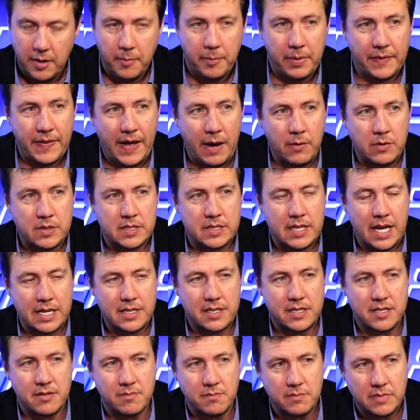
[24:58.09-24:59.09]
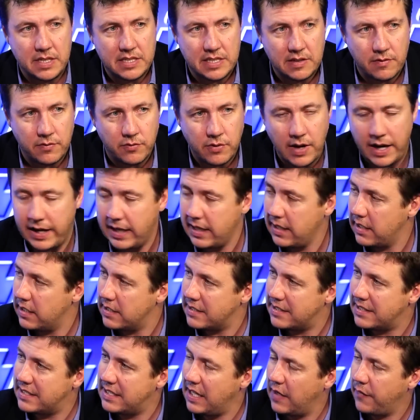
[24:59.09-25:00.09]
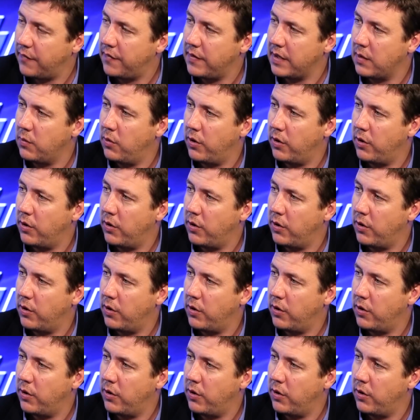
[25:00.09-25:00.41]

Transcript: But that submissive running is definitely